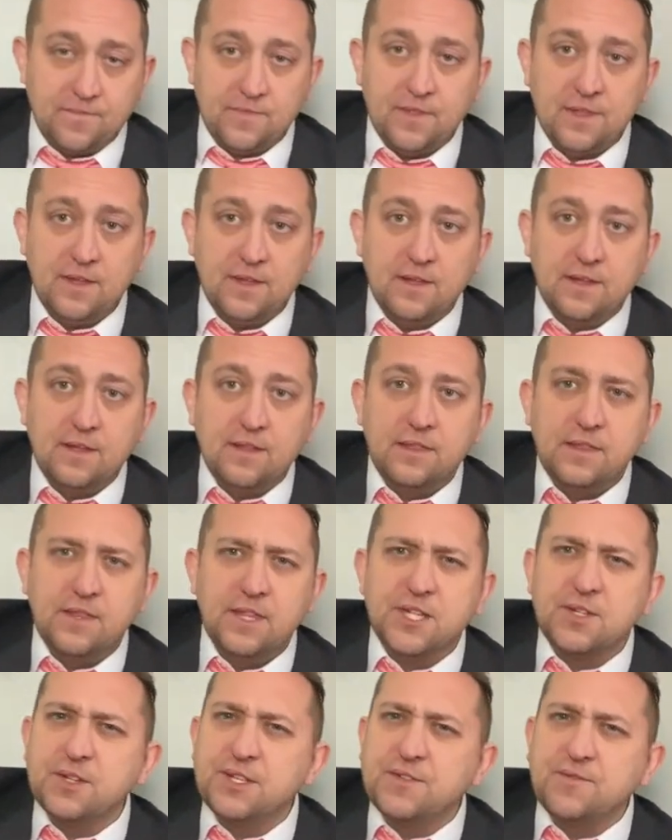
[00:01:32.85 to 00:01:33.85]

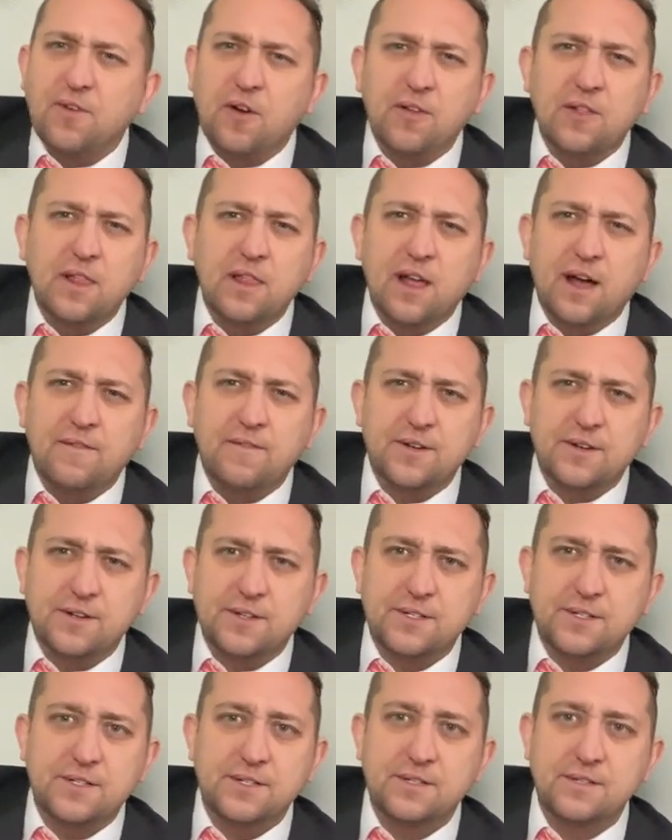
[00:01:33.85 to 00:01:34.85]
this one's for all the
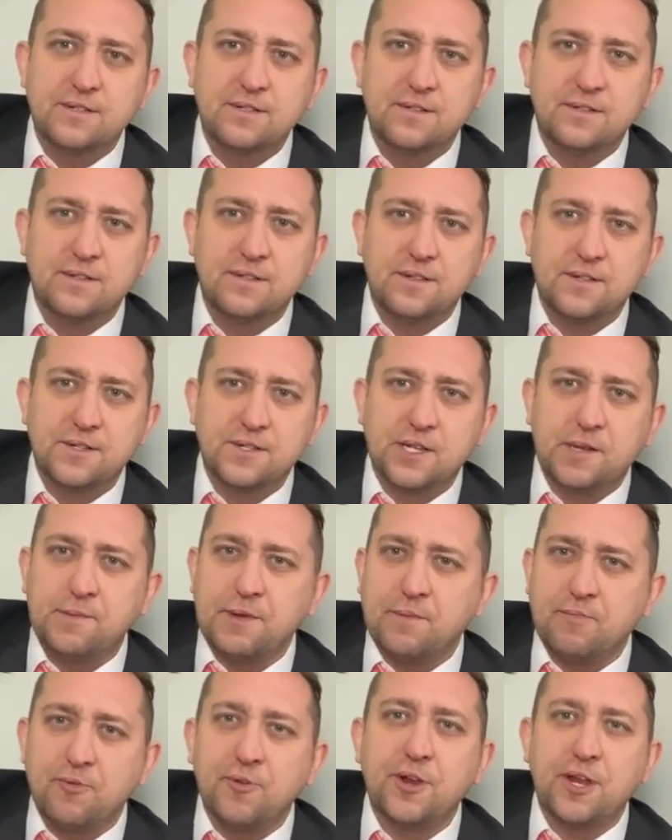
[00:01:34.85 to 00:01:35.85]
lovers. It's gonna
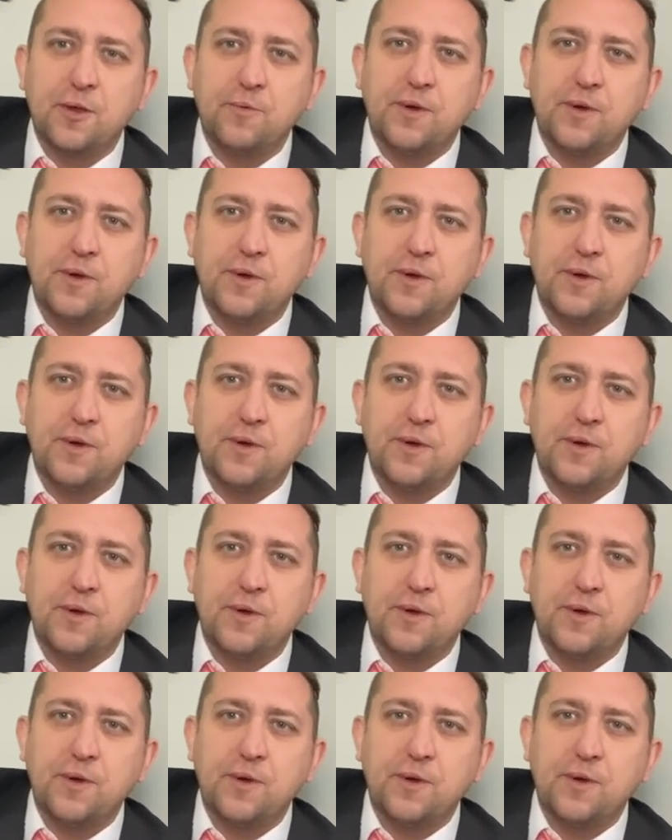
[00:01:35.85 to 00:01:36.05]
be a pretty